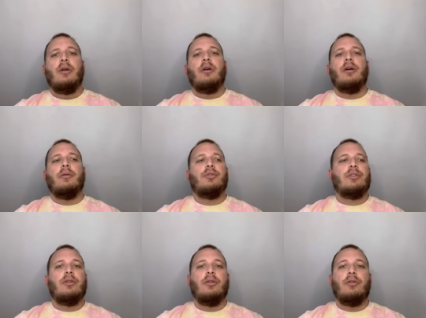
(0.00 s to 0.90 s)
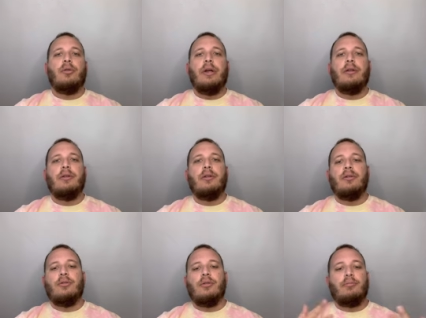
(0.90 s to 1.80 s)
Um, just to create, you
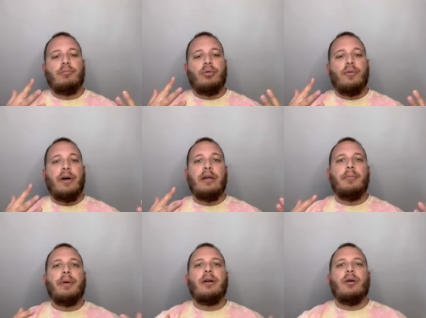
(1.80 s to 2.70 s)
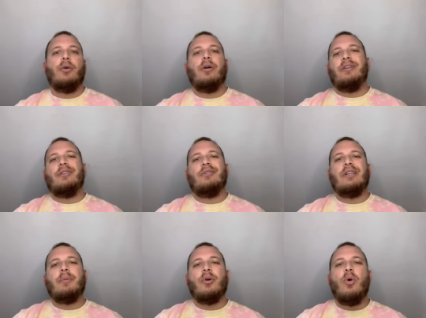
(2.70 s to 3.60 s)
know, and provide a better, you know,
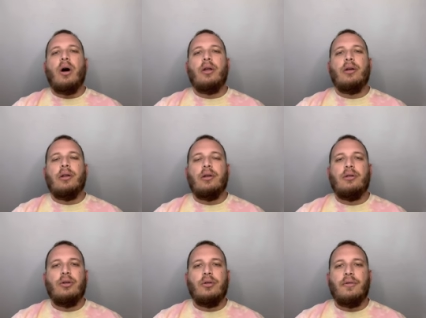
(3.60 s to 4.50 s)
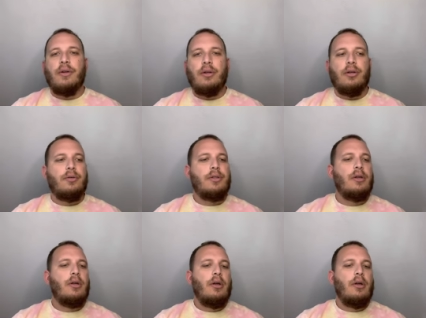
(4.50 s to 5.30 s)
type of quality to your videos,